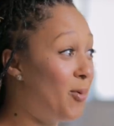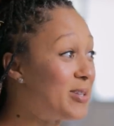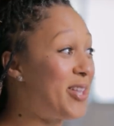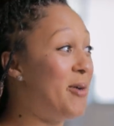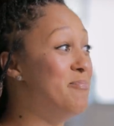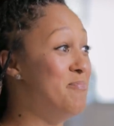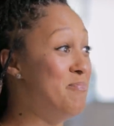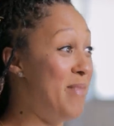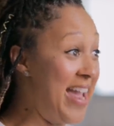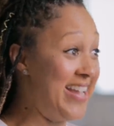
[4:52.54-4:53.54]
It was
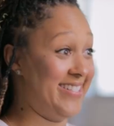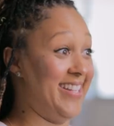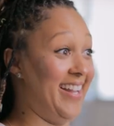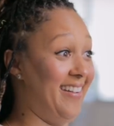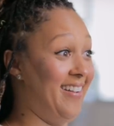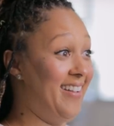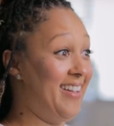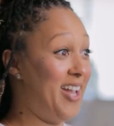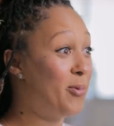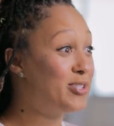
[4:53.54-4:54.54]
amazing.
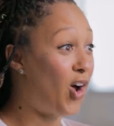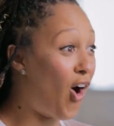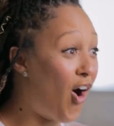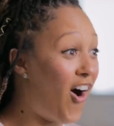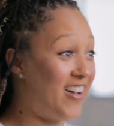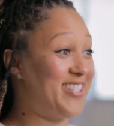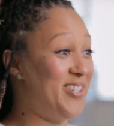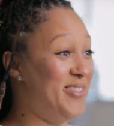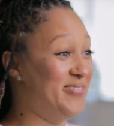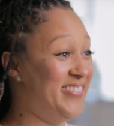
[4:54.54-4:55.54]
It was
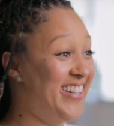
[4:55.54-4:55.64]
awesome.